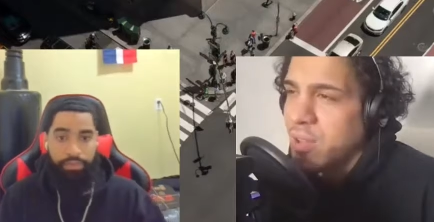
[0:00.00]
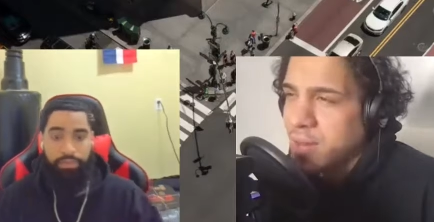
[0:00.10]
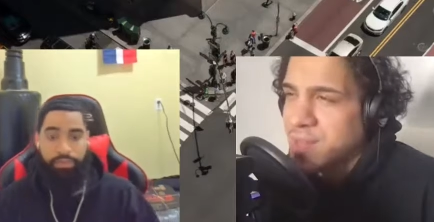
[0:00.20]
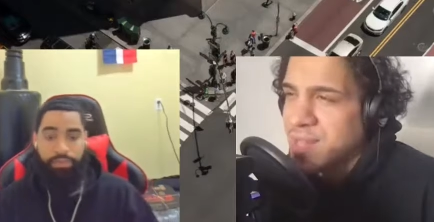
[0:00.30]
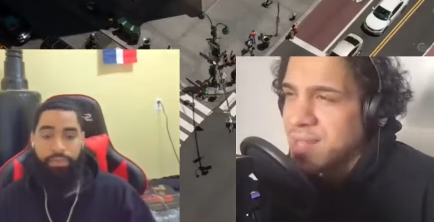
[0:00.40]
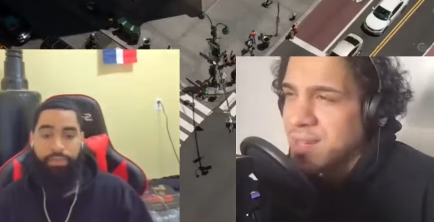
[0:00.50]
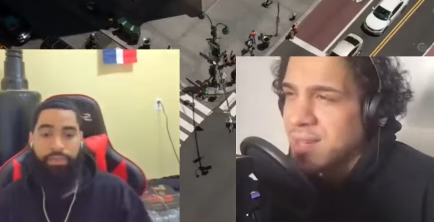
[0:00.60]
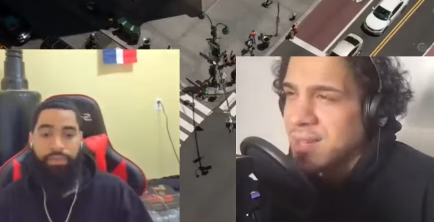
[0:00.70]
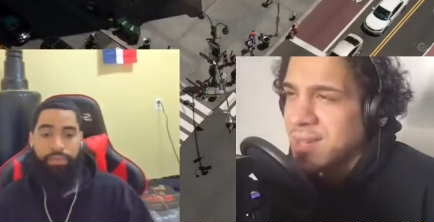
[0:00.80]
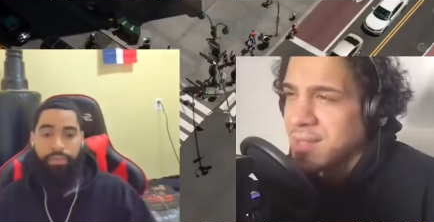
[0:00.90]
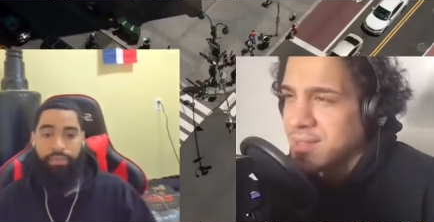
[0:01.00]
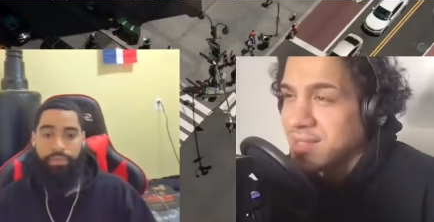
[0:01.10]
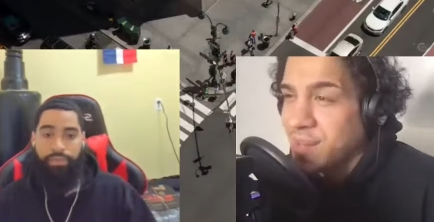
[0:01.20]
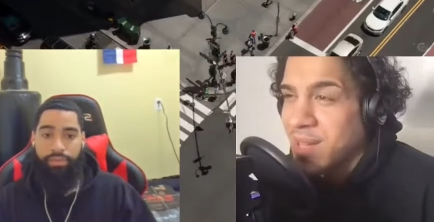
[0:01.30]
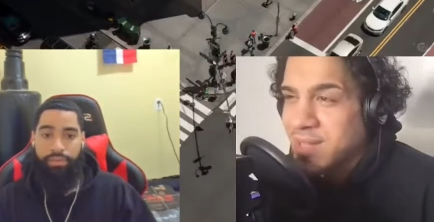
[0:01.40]
Speaker 1: get what I'm saying? Does
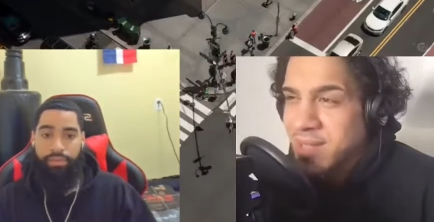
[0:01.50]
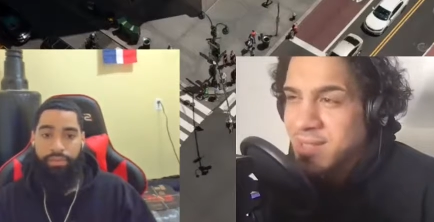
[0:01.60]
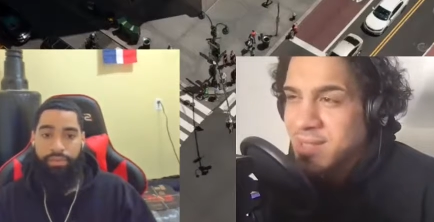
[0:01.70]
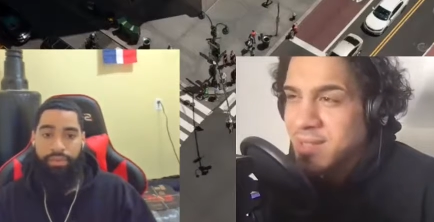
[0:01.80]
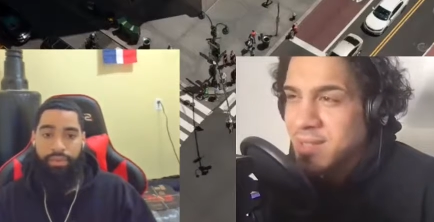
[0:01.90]
that make sense?